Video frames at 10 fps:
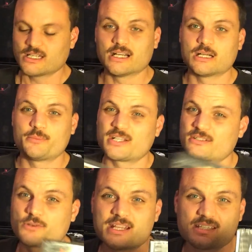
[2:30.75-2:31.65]

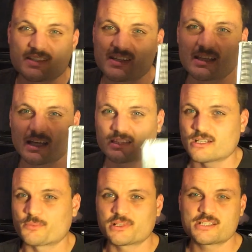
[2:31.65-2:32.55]
But great to see that
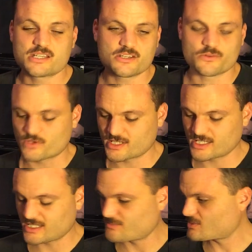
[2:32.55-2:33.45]
there. PlayStation 1
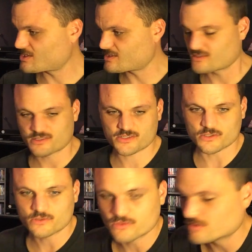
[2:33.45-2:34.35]
games,
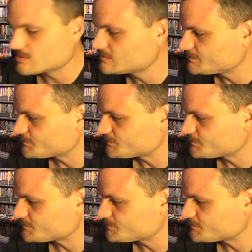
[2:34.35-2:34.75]
so cool.